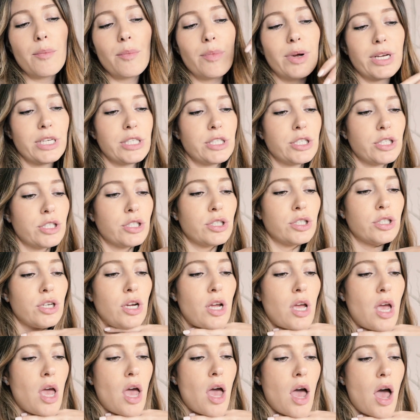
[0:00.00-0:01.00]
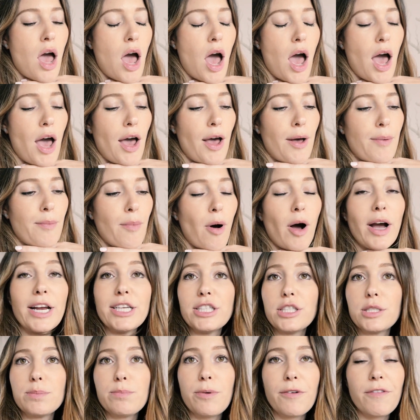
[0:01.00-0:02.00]
which I
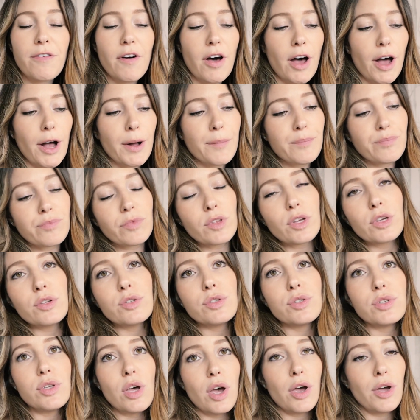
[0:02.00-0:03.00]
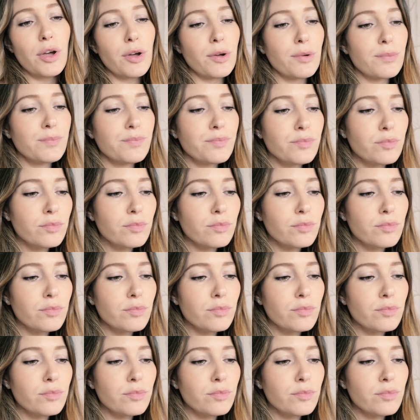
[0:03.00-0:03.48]
just prefer. So